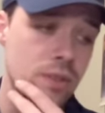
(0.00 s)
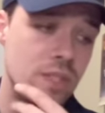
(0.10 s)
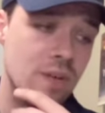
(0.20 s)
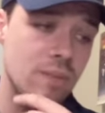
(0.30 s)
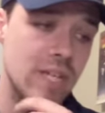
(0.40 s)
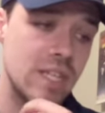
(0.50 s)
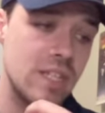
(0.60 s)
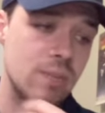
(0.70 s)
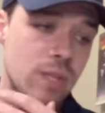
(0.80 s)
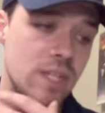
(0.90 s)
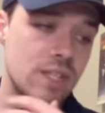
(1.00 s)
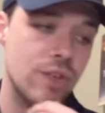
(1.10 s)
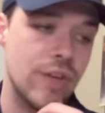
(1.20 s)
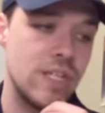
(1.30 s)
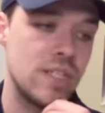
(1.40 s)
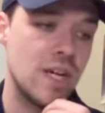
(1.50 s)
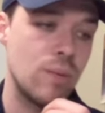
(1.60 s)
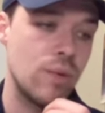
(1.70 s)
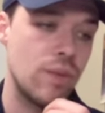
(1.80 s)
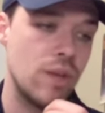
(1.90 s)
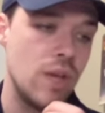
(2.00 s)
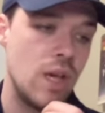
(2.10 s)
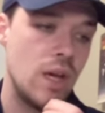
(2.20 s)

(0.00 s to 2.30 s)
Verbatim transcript: something like this, but he does a great job with it.